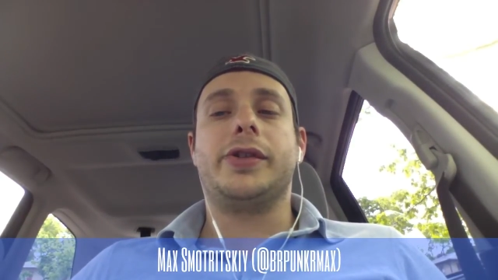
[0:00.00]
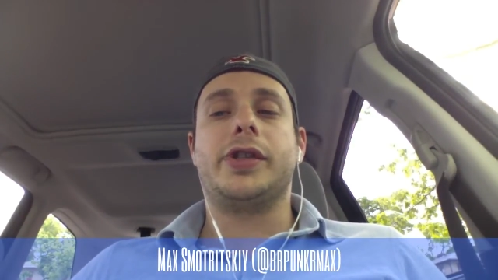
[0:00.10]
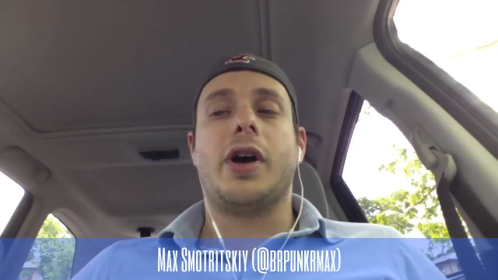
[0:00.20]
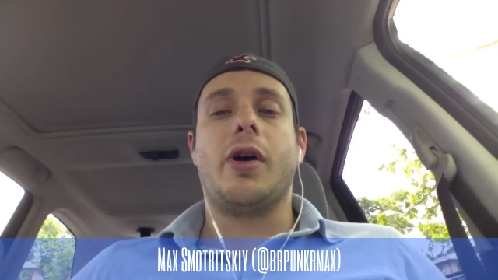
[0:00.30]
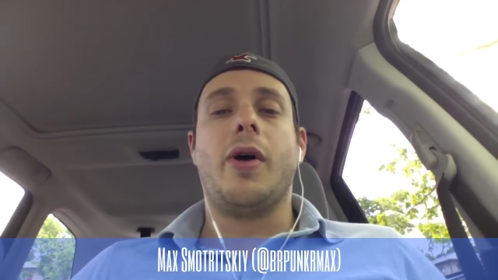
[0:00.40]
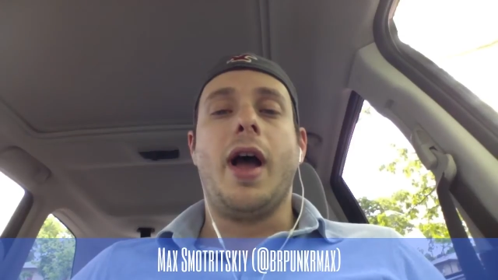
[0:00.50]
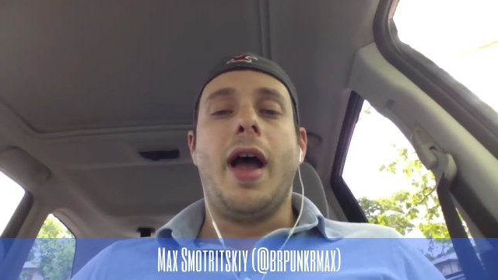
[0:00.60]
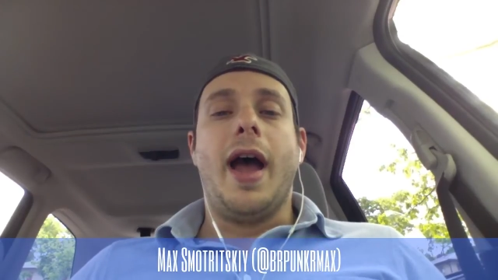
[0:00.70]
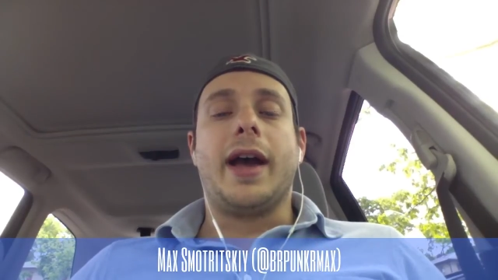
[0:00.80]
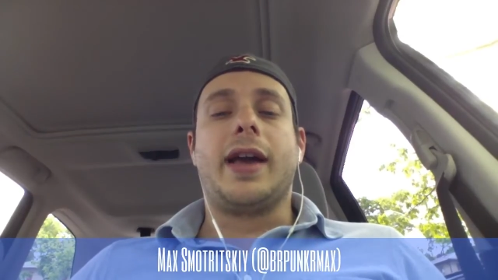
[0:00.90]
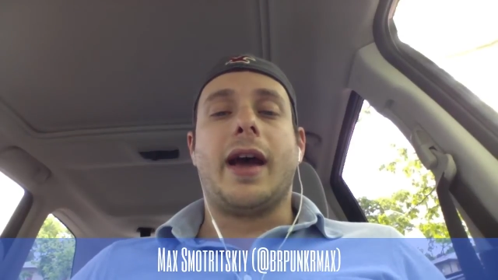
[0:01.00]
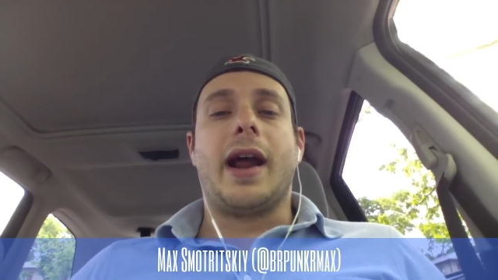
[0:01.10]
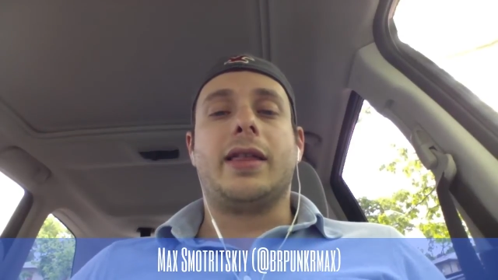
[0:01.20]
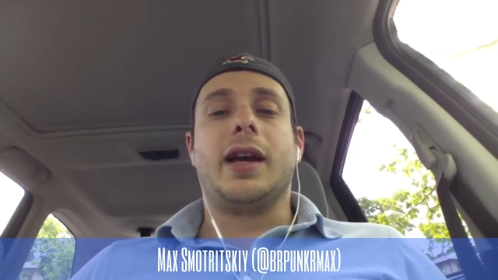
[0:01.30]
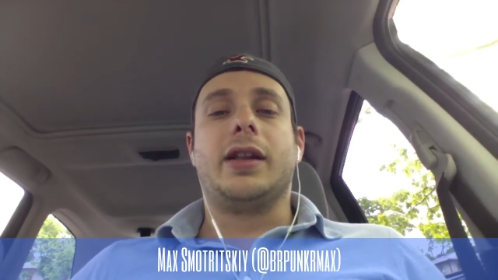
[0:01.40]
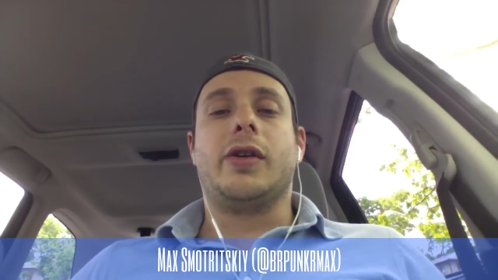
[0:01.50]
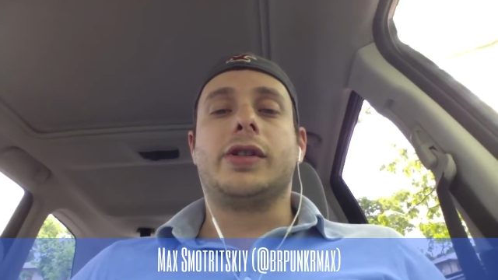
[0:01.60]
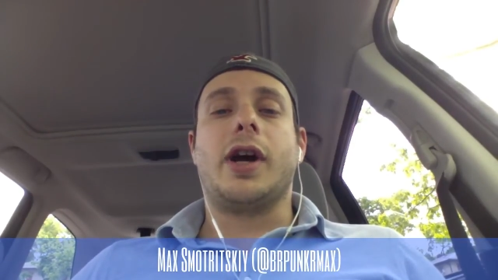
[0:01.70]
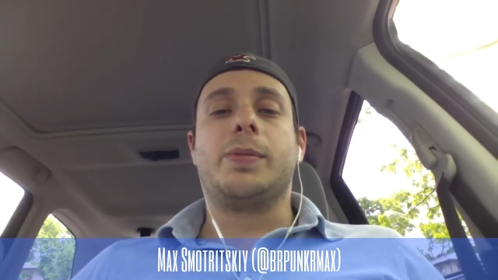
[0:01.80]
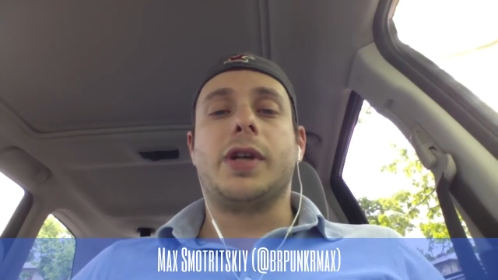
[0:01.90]
So again, I think there
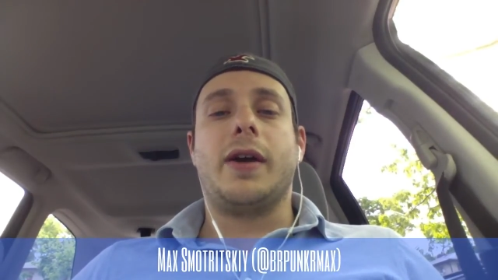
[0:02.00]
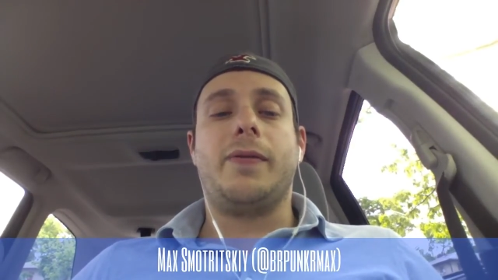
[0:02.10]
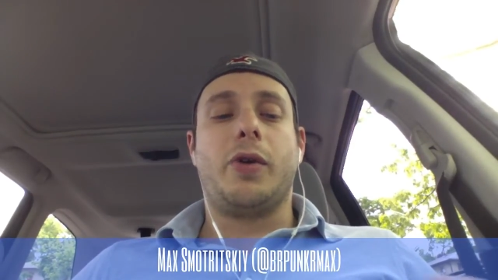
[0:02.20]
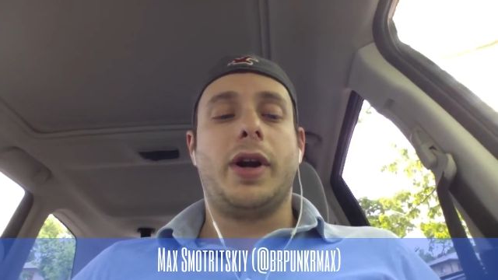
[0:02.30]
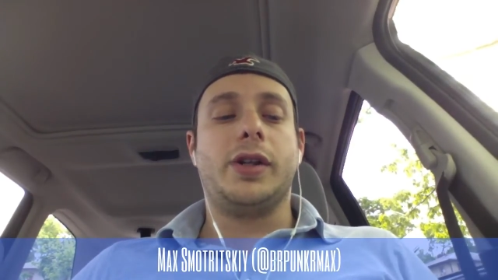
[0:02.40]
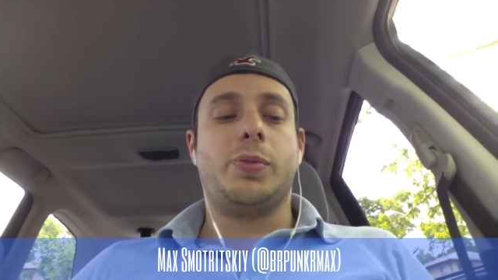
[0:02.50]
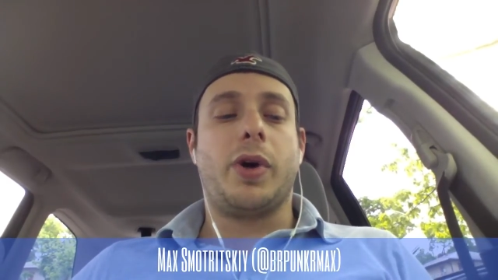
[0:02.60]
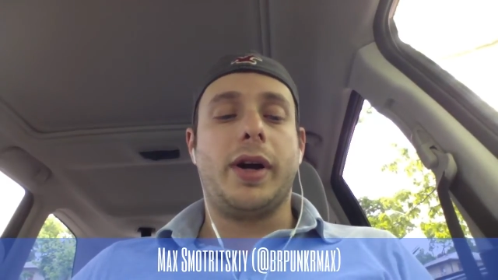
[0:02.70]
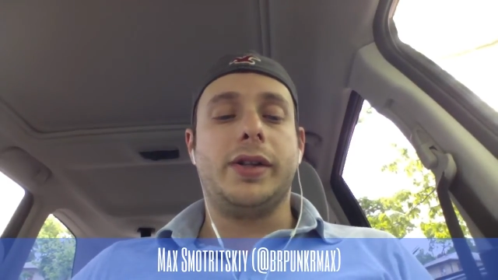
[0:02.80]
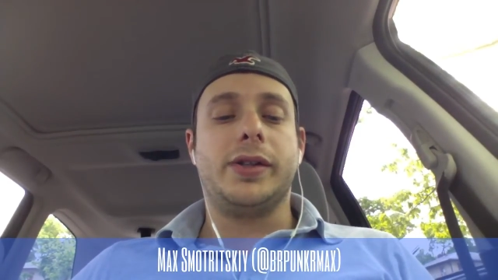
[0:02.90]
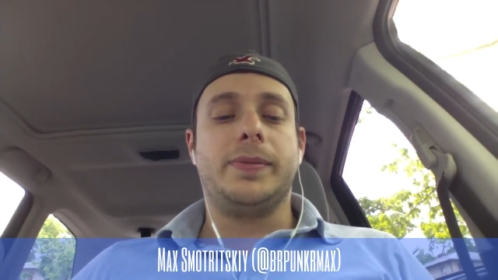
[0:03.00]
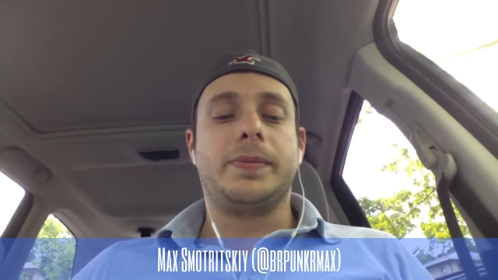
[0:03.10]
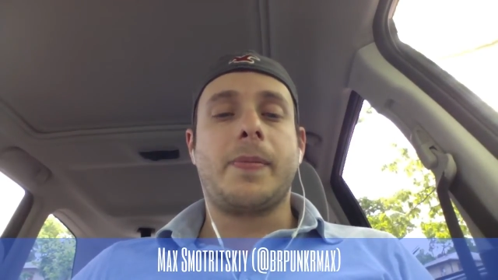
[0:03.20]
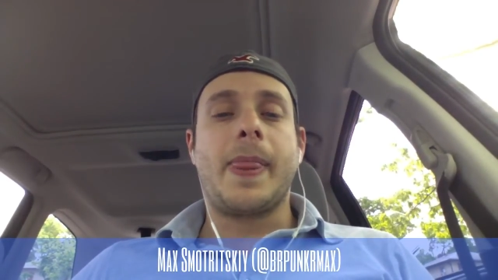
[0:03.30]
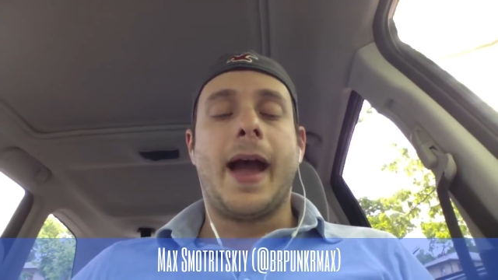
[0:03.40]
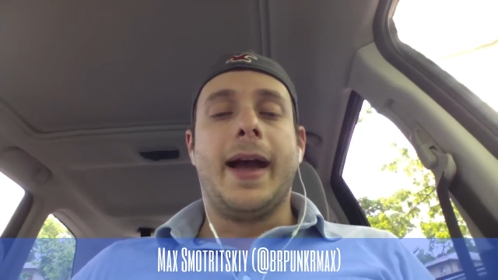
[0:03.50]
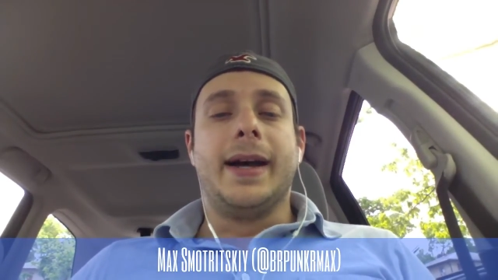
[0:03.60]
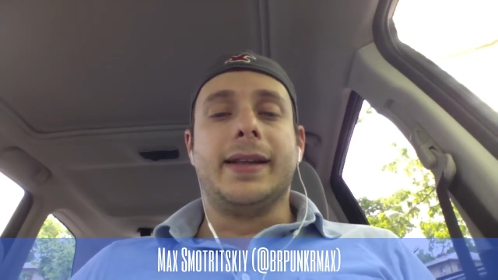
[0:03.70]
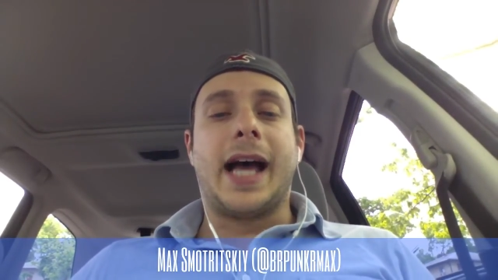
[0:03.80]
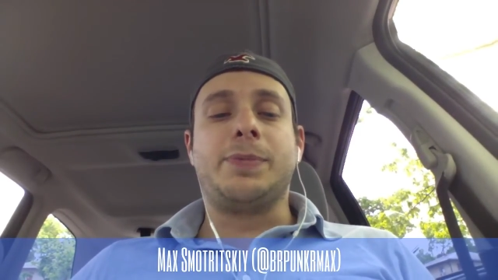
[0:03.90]
is upside for his price.
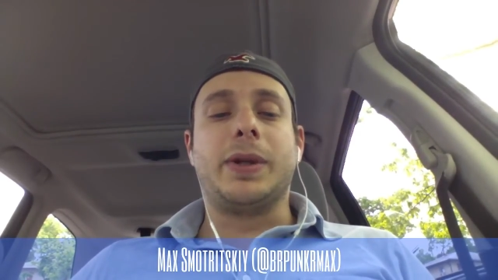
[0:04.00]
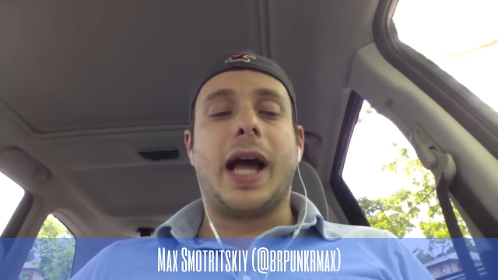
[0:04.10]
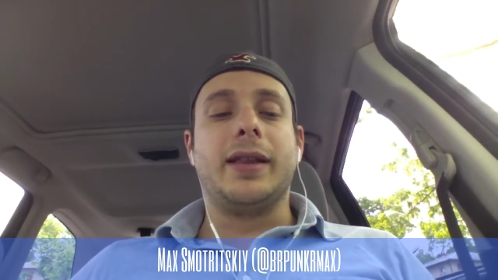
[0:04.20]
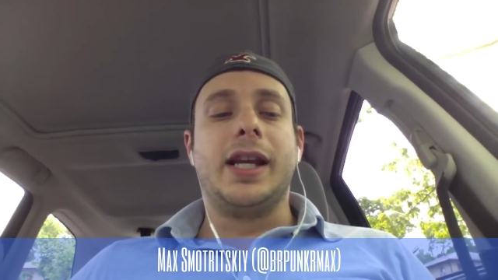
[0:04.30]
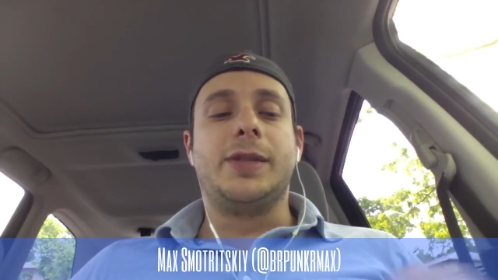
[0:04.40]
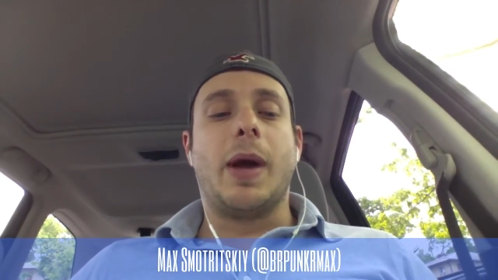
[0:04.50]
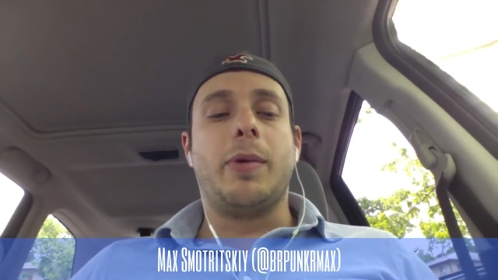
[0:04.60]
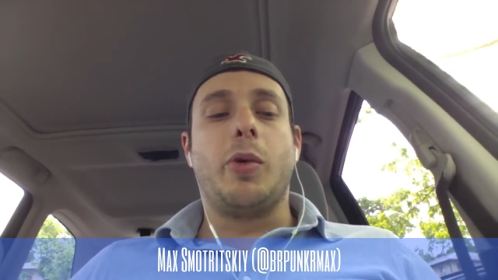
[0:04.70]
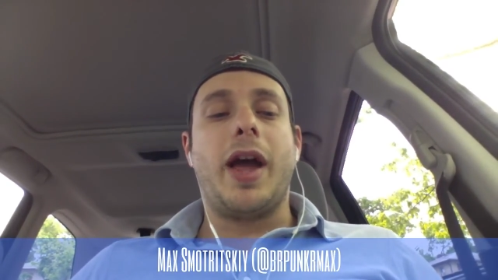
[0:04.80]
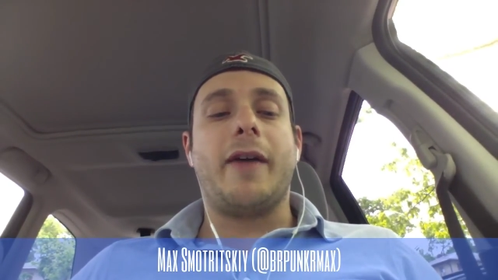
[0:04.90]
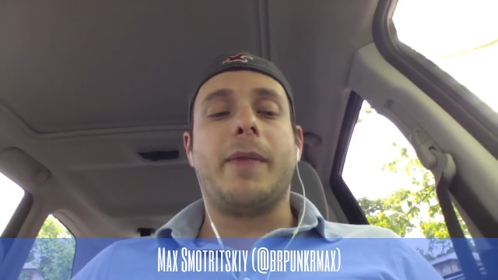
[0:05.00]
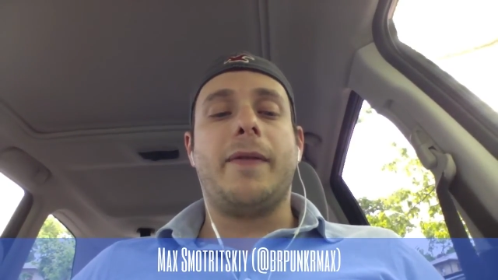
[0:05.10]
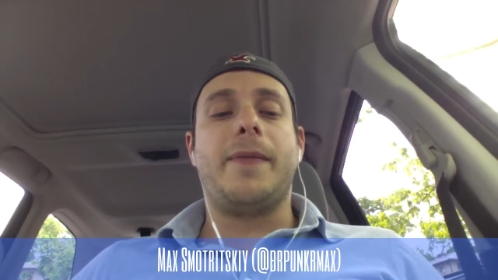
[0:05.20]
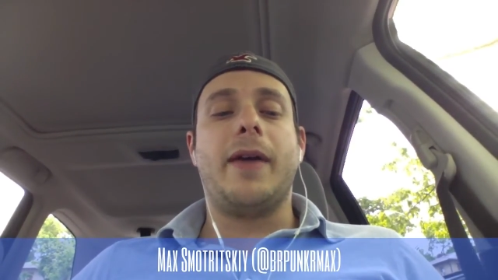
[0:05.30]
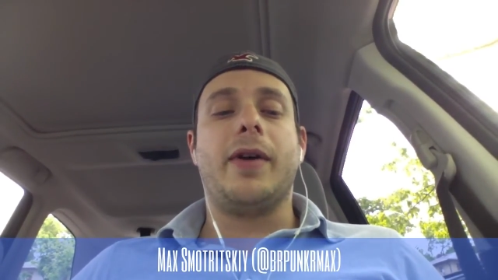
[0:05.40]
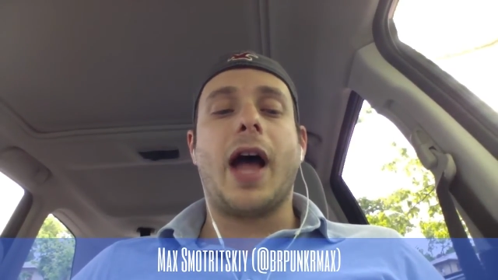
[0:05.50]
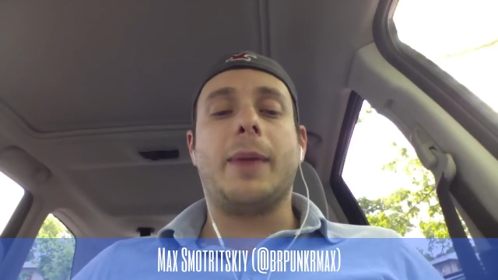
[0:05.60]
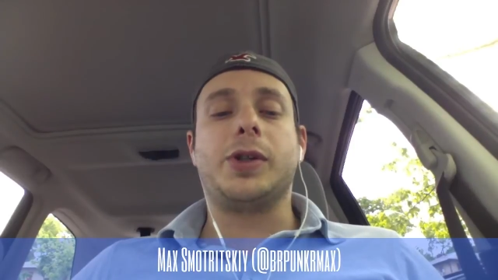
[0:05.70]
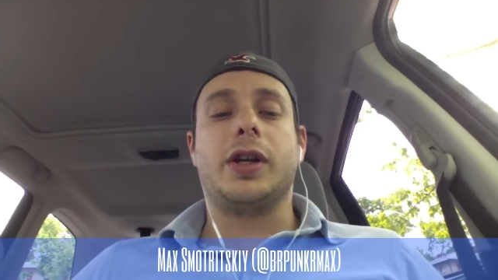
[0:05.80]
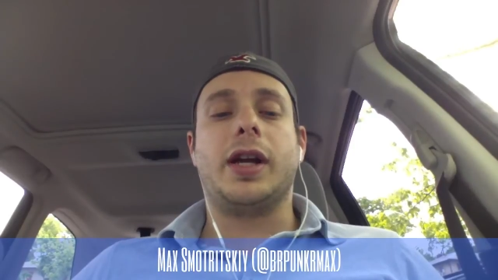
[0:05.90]
Last but not least, maybe we have my favorite
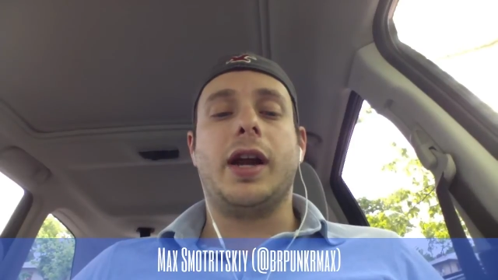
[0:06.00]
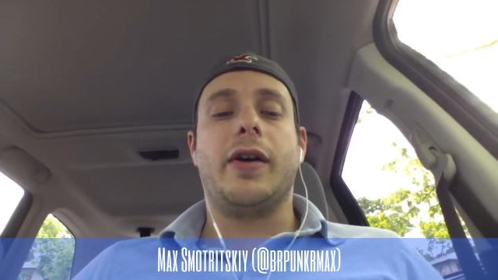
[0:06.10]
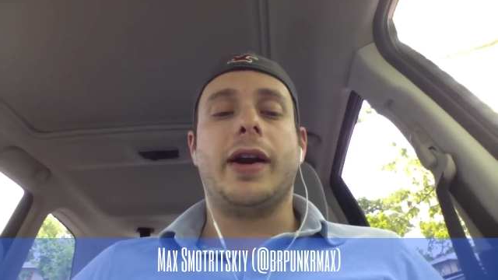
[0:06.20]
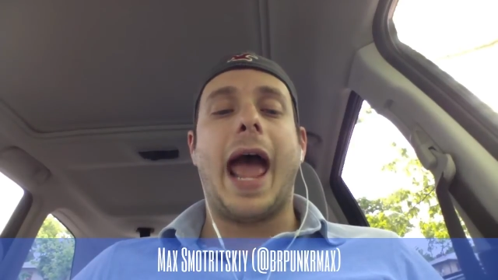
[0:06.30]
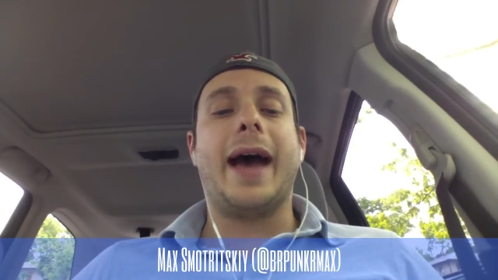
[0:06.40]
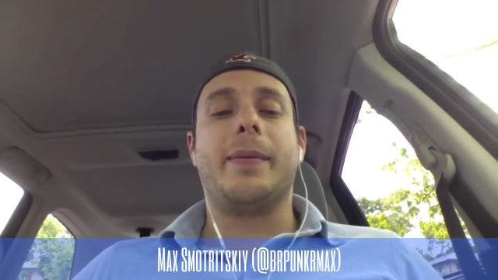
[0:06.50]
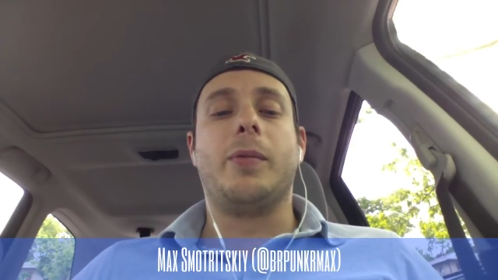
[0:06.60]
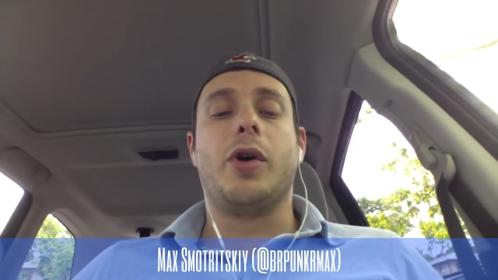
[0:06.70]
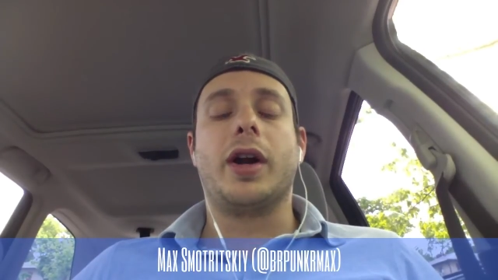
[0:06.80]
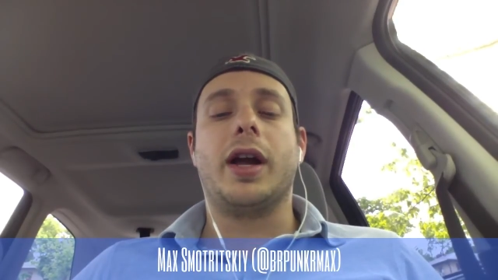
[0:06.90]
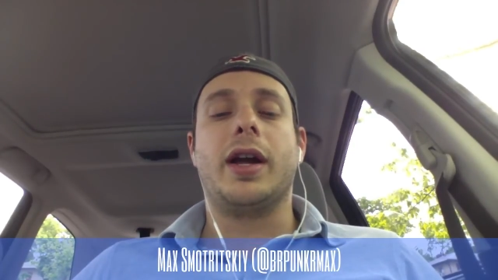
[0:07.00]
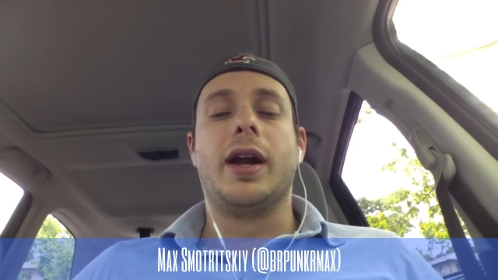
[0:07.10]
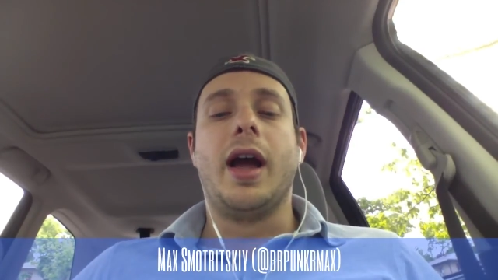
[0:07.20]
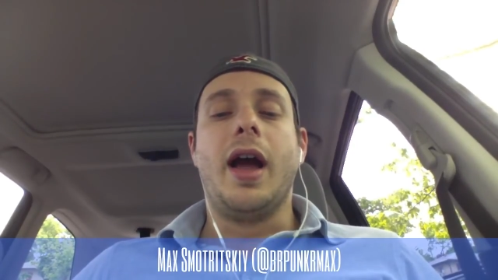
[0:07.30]
option here in Adam Morgan.